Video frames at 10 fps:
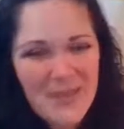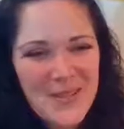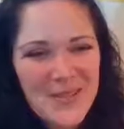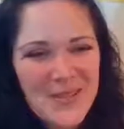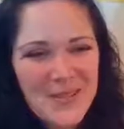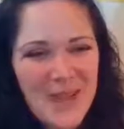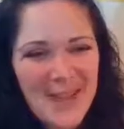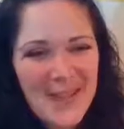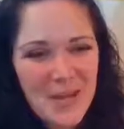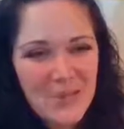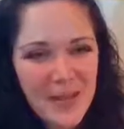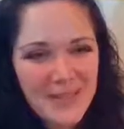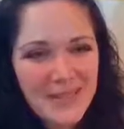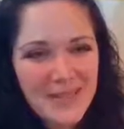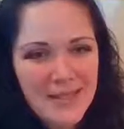So I can't
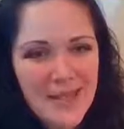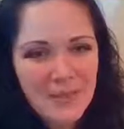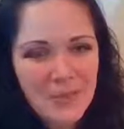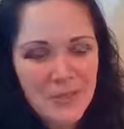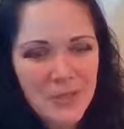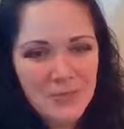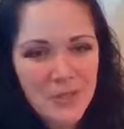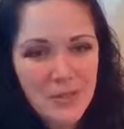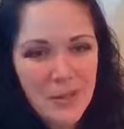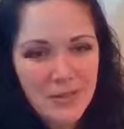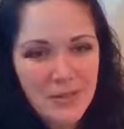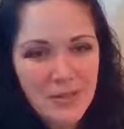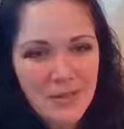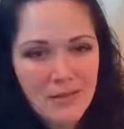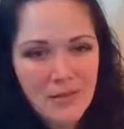wait to see everyone's
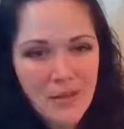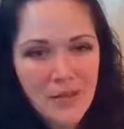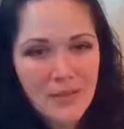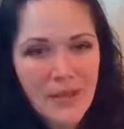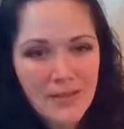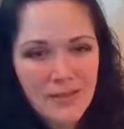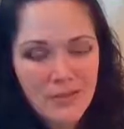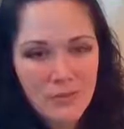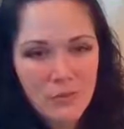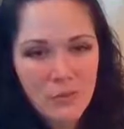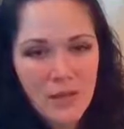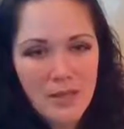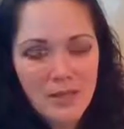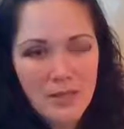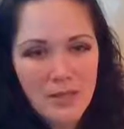responses, what the lesson
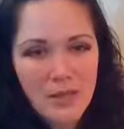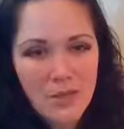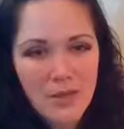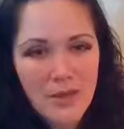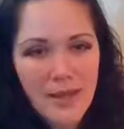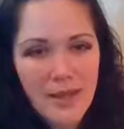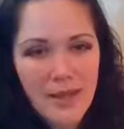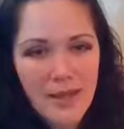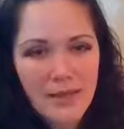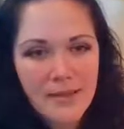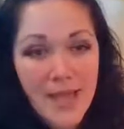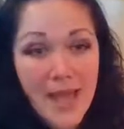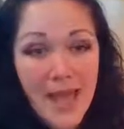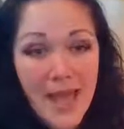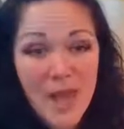was in the story, and
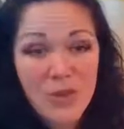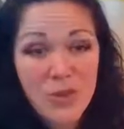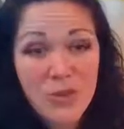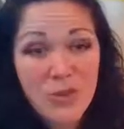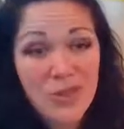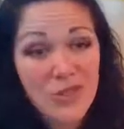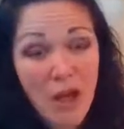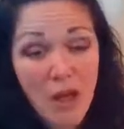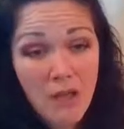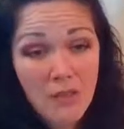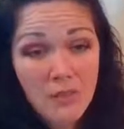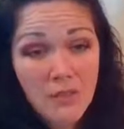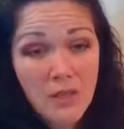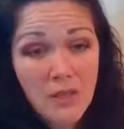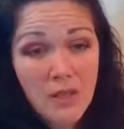how you
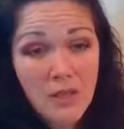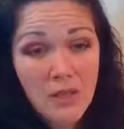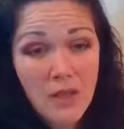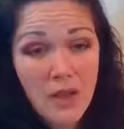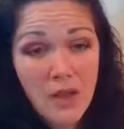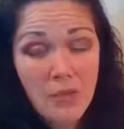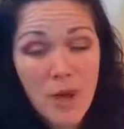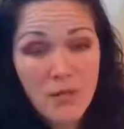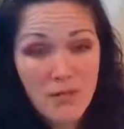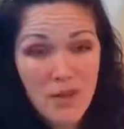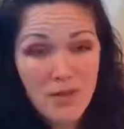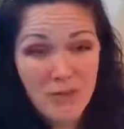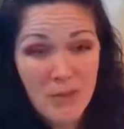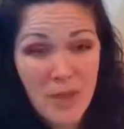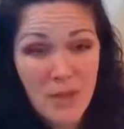solved the problem
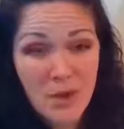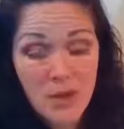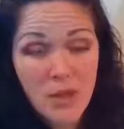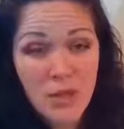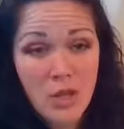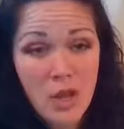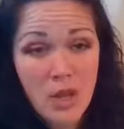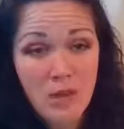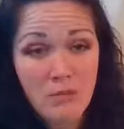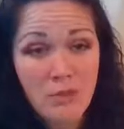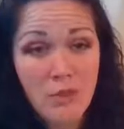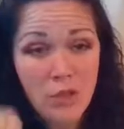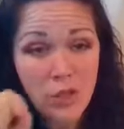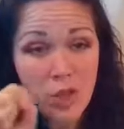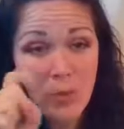solving. Remember, you
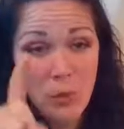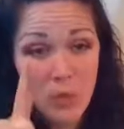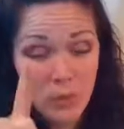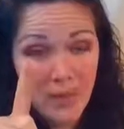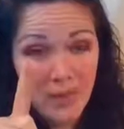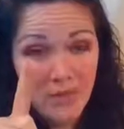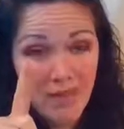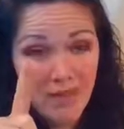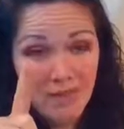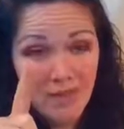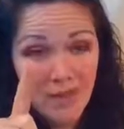can show me one way to solve.